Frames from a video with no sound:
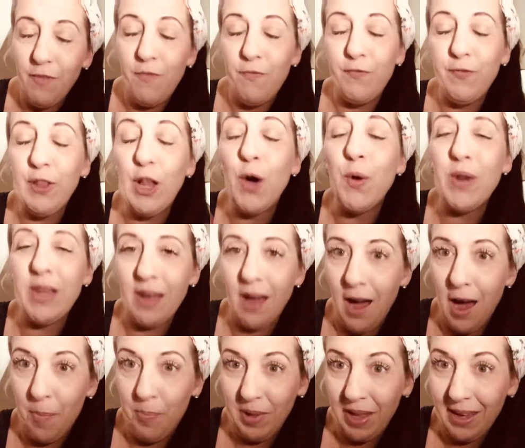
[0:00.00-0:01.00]
floating
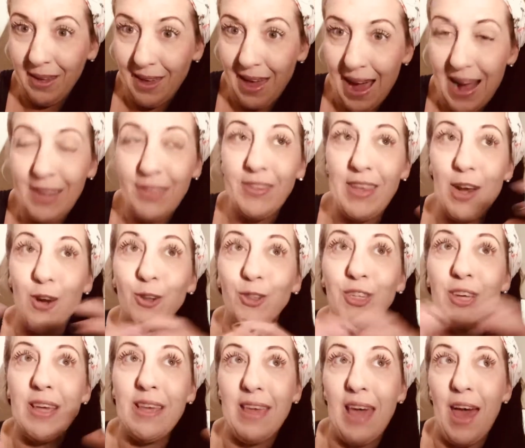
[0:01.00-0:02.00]
up like gas. They are
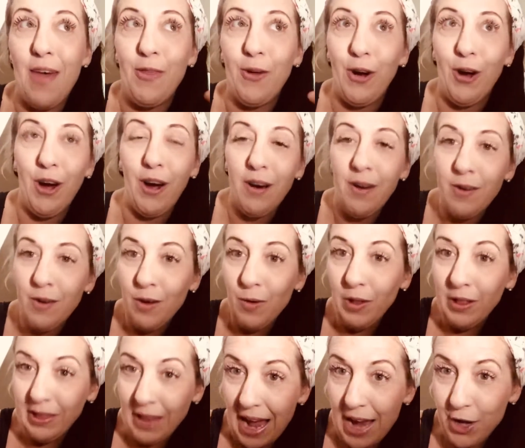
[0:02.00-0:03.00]
together
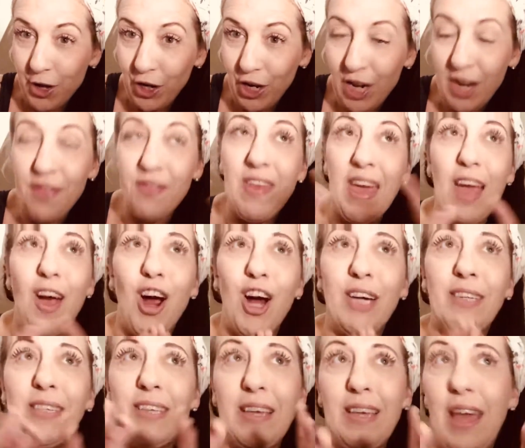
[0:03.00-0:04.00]
lighter. They
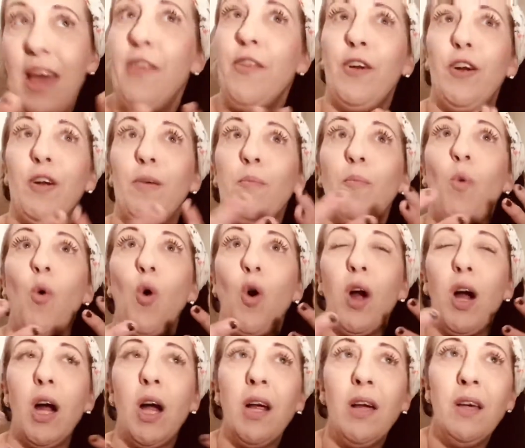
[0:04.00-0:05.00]
are together
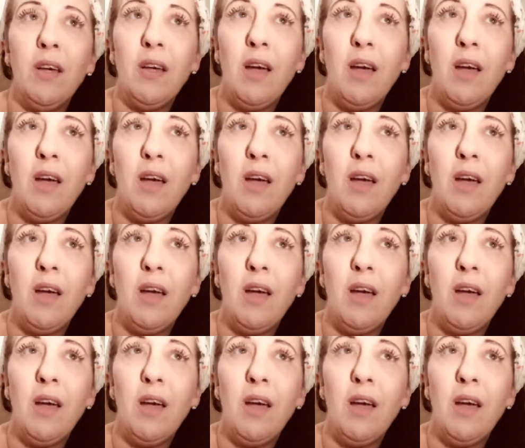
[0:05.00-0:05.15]
more